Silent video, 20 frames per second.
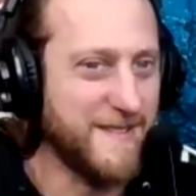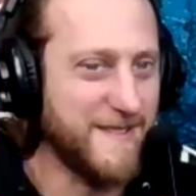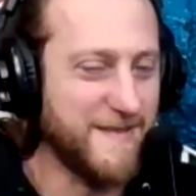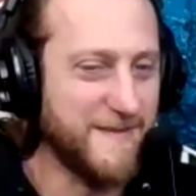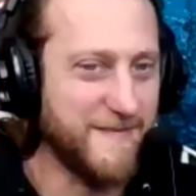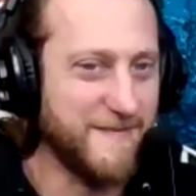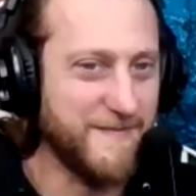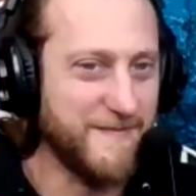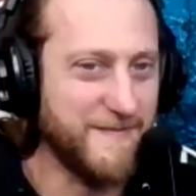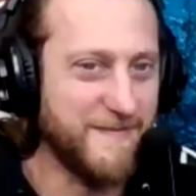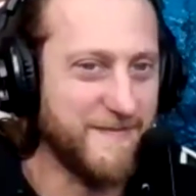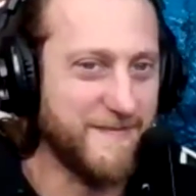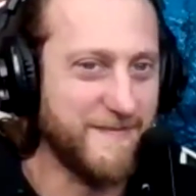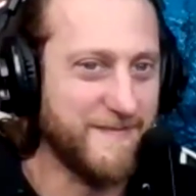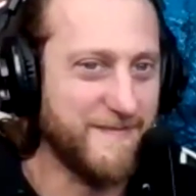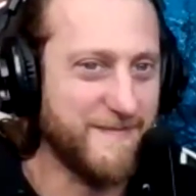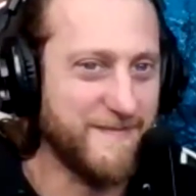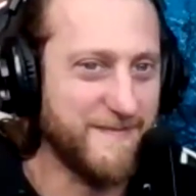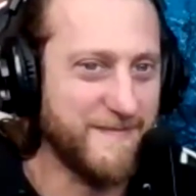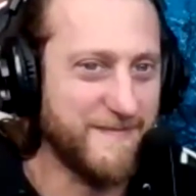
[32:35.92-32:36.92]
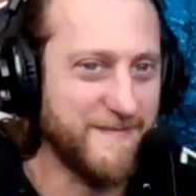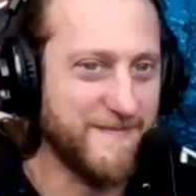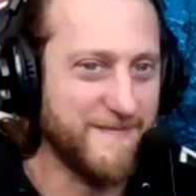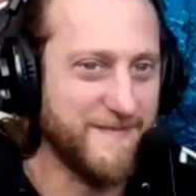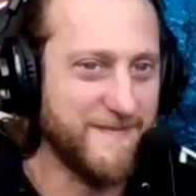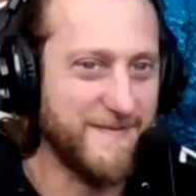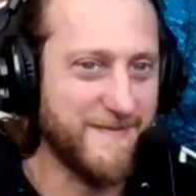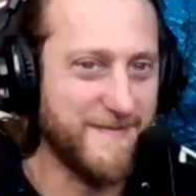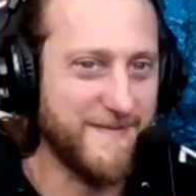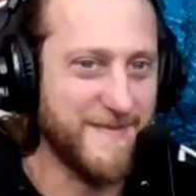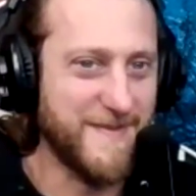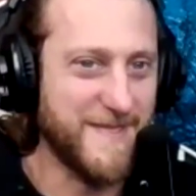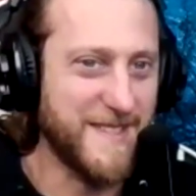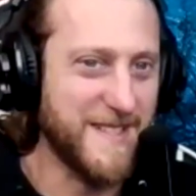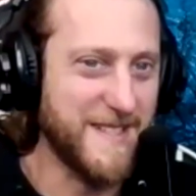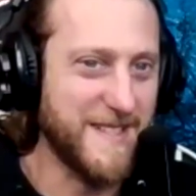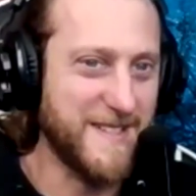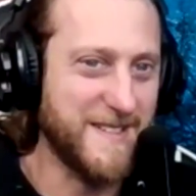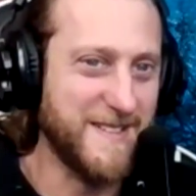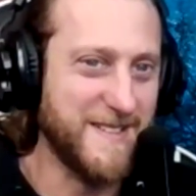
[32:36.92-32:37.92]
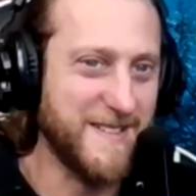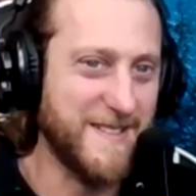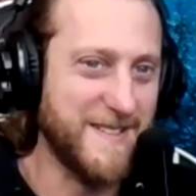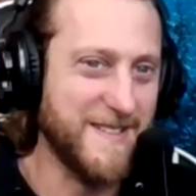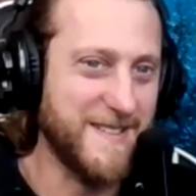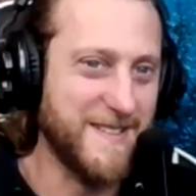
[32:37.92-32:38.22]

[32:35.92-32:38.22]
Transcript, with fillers: I don't know. And